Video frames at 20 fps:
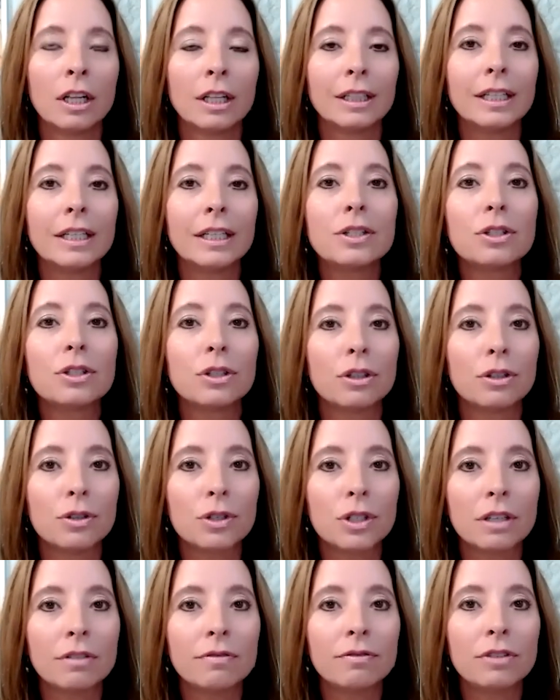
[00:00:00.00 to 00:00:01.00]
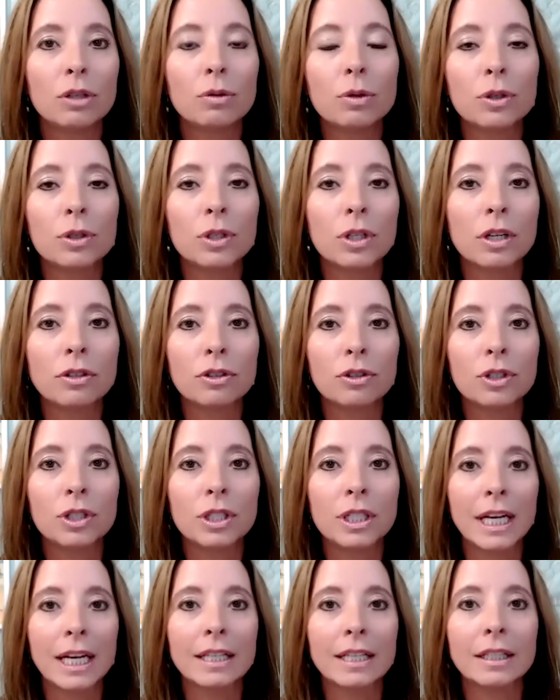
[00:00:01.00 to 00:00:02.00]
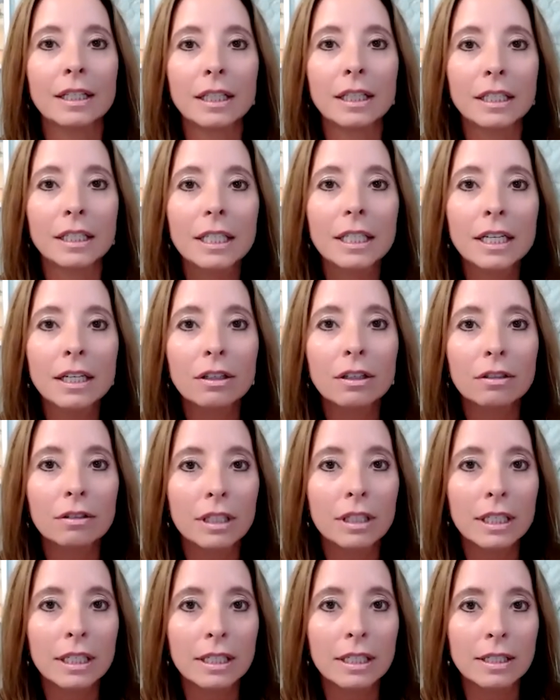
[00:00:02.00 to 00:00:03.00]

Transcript: listeners and viewers understand that the tear